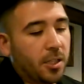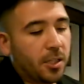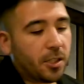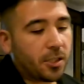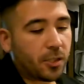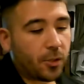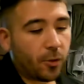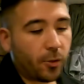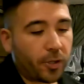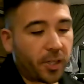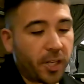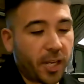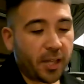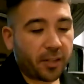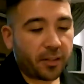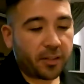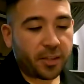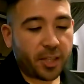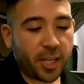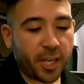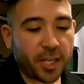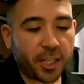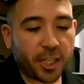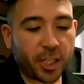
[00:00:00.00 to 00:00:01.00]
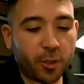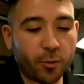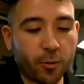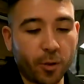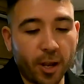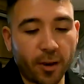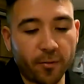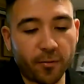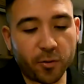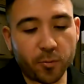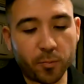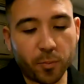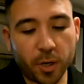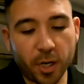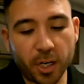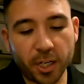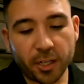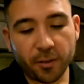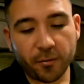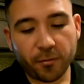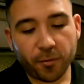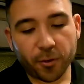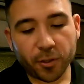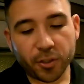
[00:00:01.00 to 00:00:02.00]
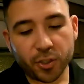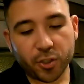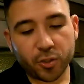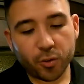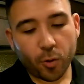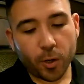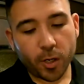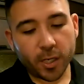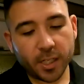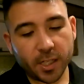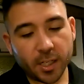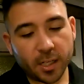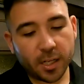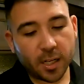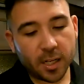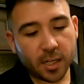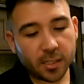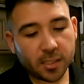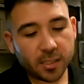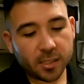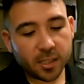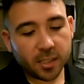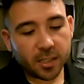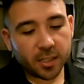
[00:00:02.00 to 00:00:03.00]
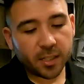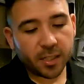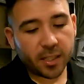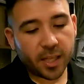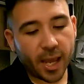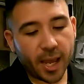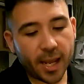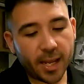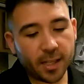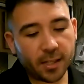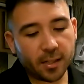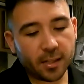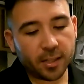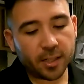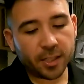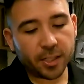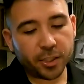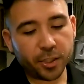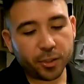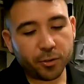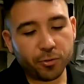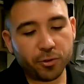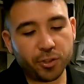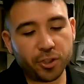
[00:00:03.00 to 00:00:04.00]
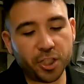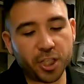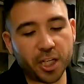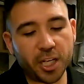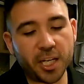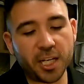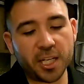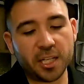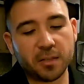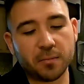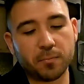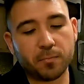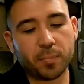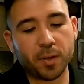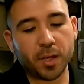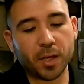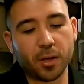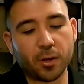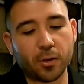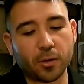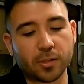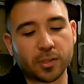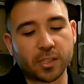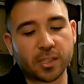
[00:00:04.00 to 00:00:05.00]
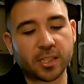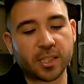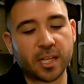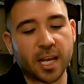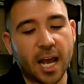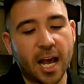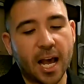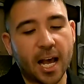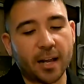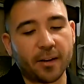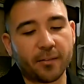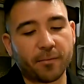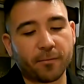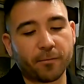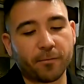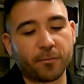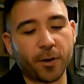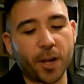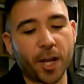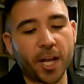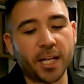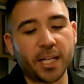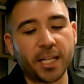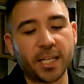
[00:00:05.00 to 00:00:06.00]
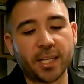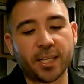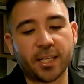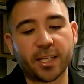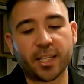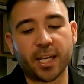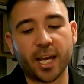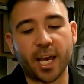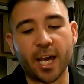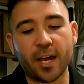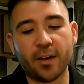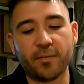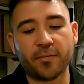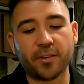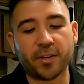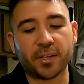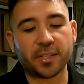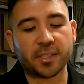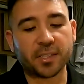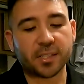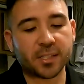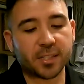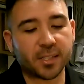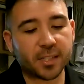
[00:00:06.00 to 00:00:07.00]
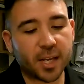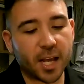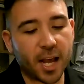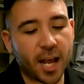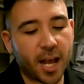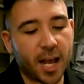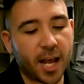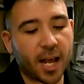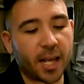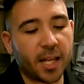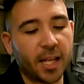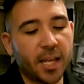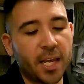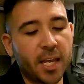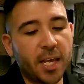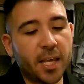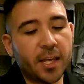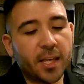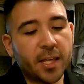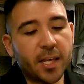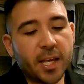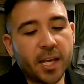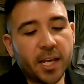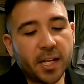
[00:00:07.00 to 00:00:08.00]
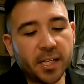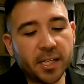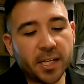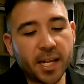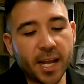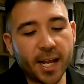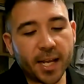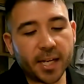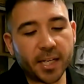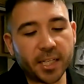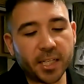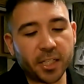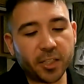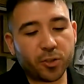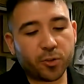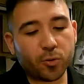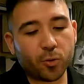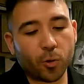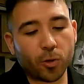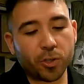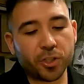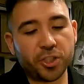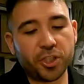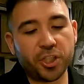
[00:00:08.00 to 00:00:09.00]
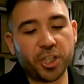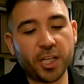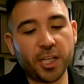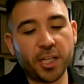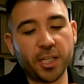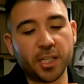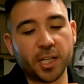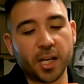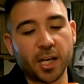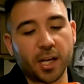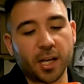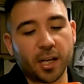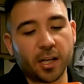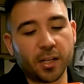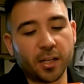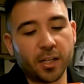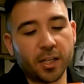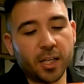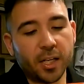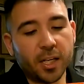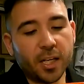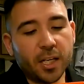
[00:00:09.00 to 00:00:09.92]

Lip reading: So again, thank you everybody for joining us. Caitlin, Eugene, Bill, Scott, Freddie, Kevin, Scott, Nettie, Georgina,